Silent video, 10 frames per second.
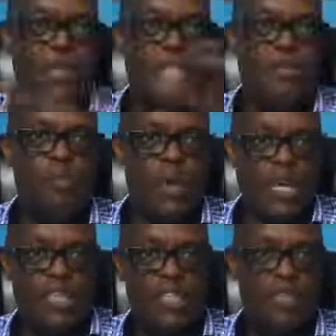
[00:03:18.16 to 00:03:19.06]
competing
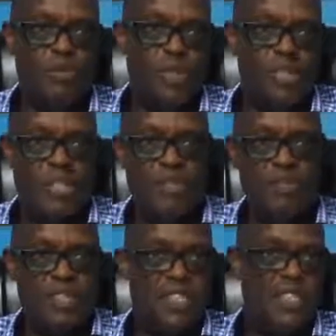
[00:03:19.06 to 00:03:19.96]
products with these
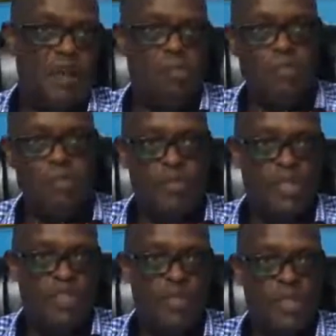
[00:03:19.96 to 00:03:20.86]
fixed income
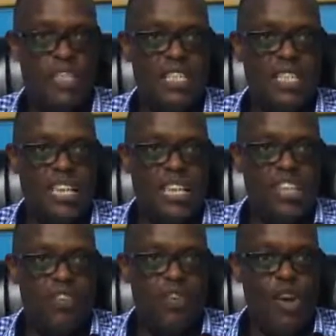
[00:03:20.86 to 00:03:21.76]
instruments.
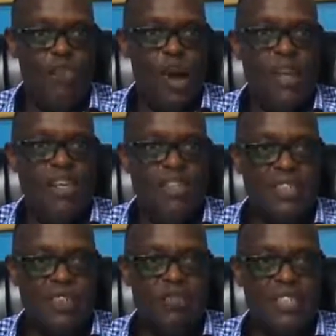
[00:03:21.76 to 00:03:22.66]
So a bank
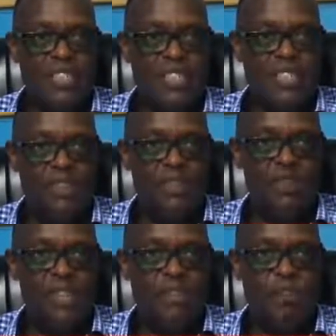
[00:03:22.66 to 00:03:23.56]
is selfish. They
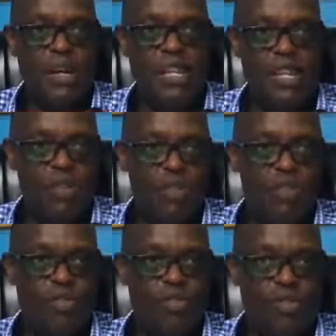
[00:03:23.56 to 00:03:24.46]
would want to market their
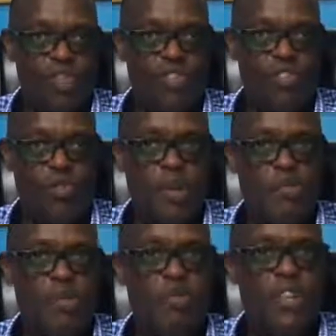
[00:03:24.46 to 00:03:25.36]
own
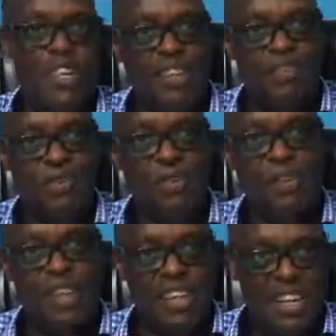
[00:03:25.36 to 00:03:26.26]
instruments before they give
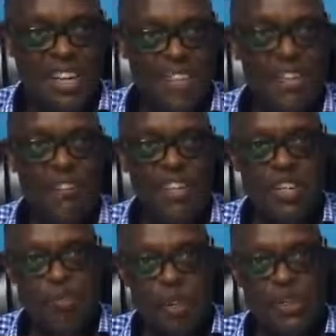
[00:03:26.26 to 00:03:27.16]
you a
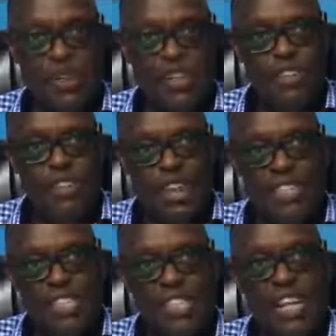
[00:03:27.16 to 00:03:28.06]
treasury bill. So
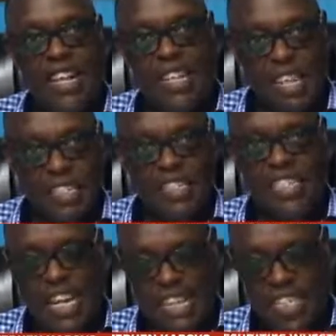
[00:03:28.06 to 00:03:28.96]
I see that as
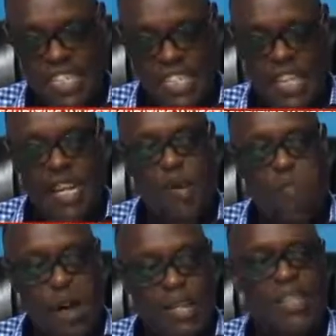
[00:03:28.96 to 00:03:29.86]
a challenge.
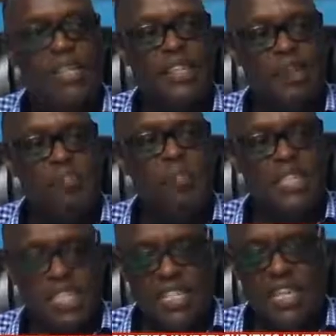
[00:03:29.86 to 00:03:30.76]
But the
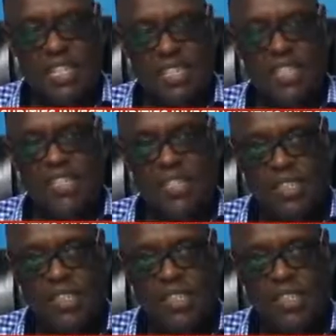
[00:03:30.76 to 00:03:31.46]
major challenge